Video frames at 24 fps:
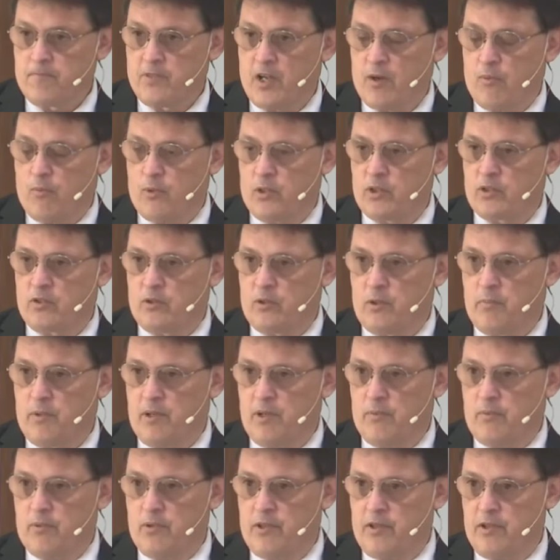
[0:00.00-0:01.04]
And we're going to
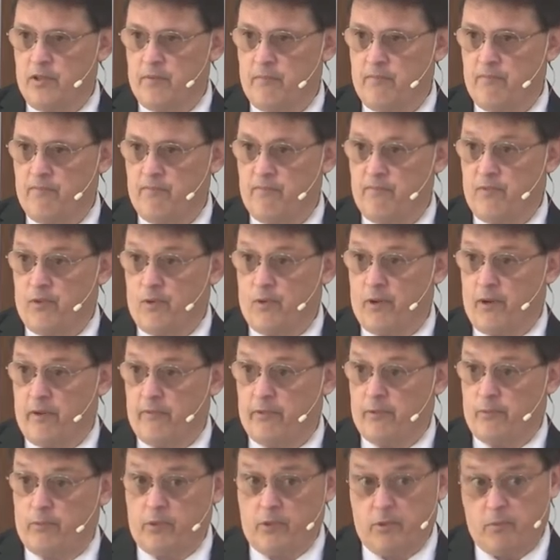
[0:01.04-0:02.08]
be with Him
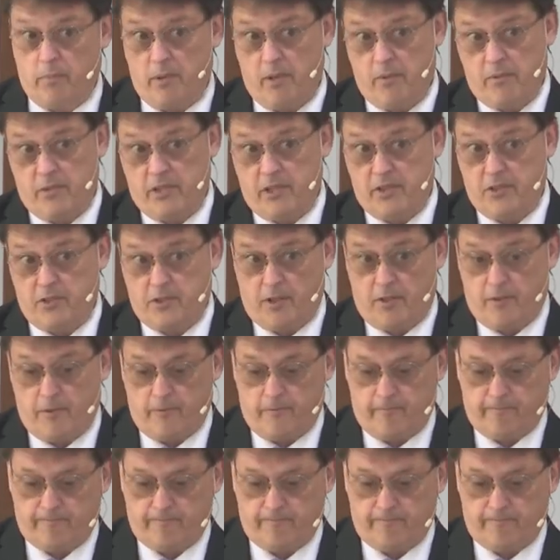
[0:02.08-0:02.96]
forever. We're going to be with each other.